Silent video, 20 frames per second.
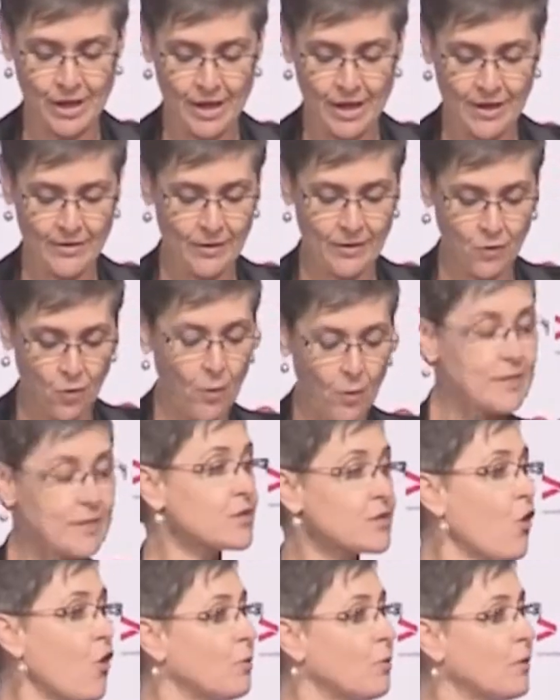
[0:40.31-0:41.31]
the always
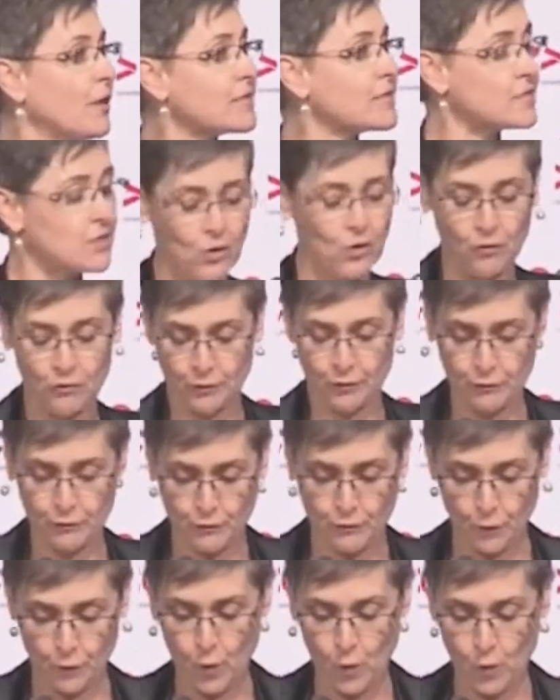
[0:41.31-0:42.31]
complex and often
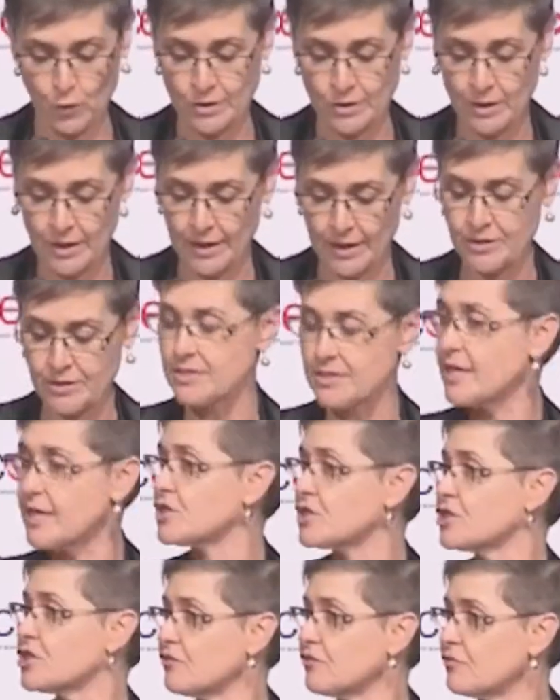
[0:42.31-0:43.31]
fraught
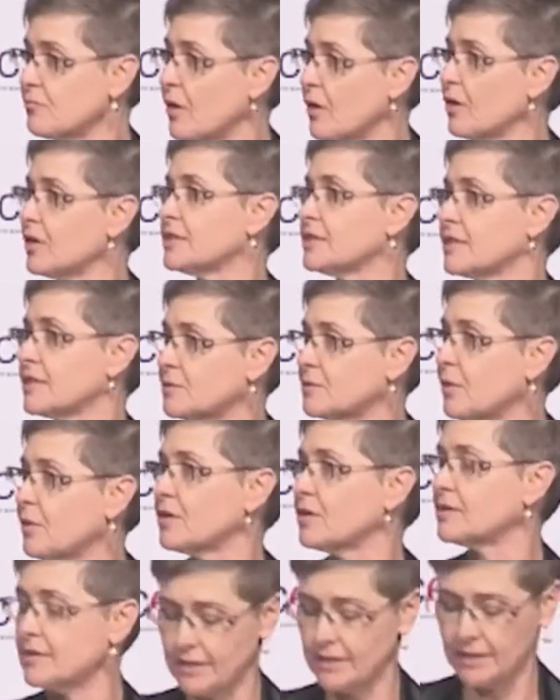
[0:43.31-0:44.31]
intersection of politics,
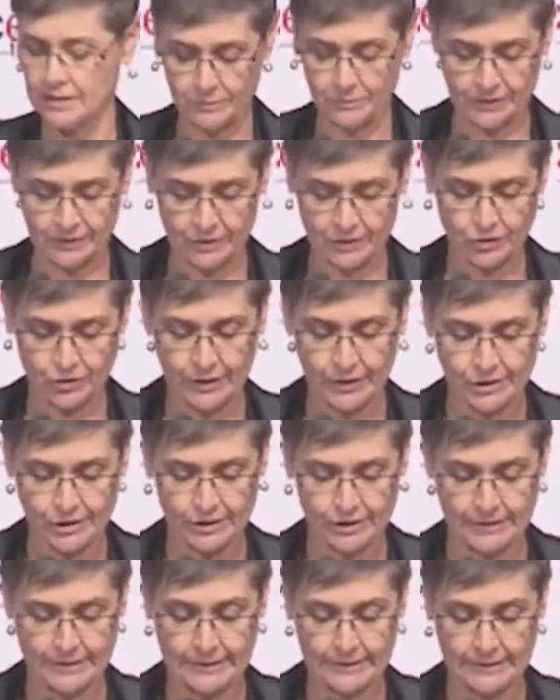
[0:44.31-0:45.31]
policy and
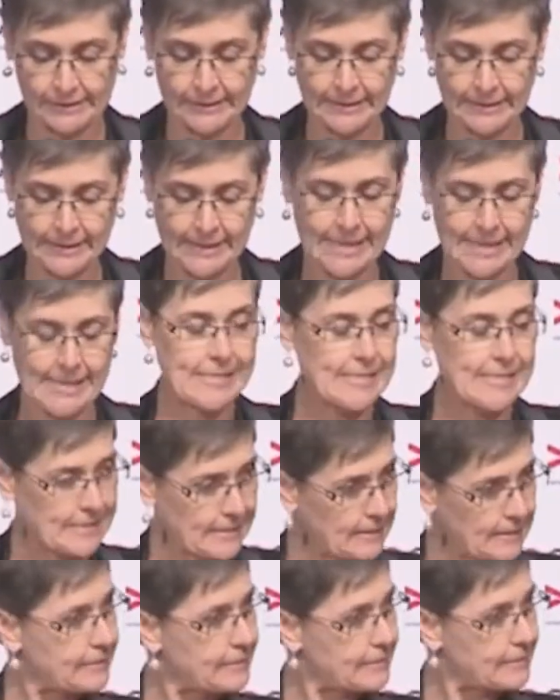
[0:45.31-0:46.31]
administration
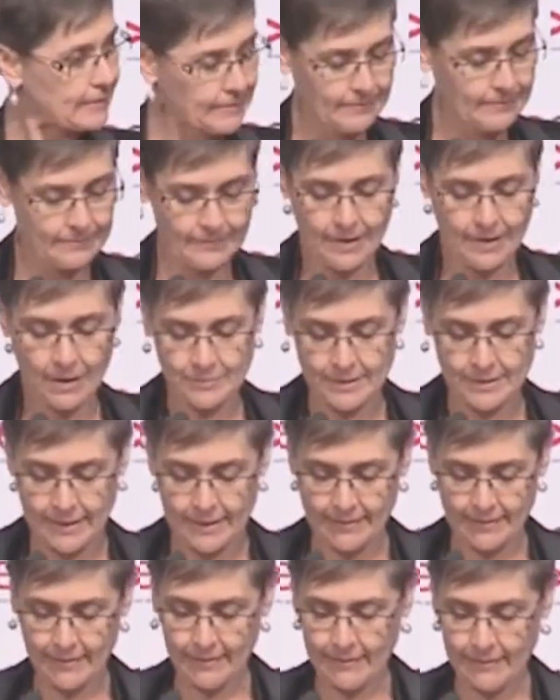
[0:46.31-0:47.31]
come
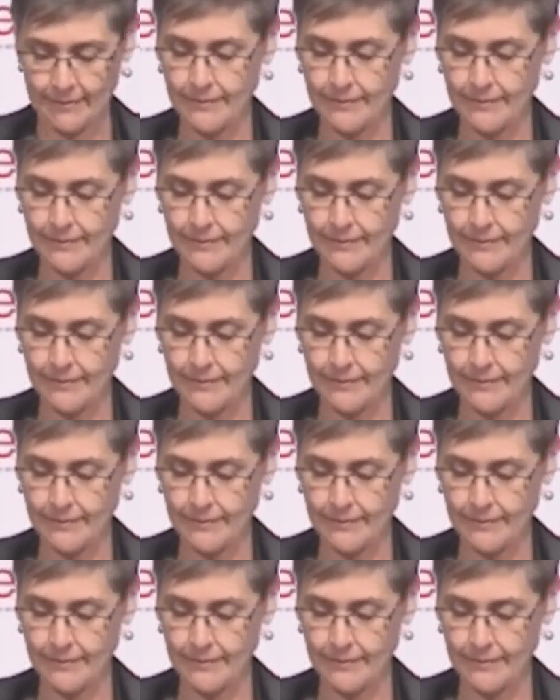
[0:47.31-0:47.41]
together.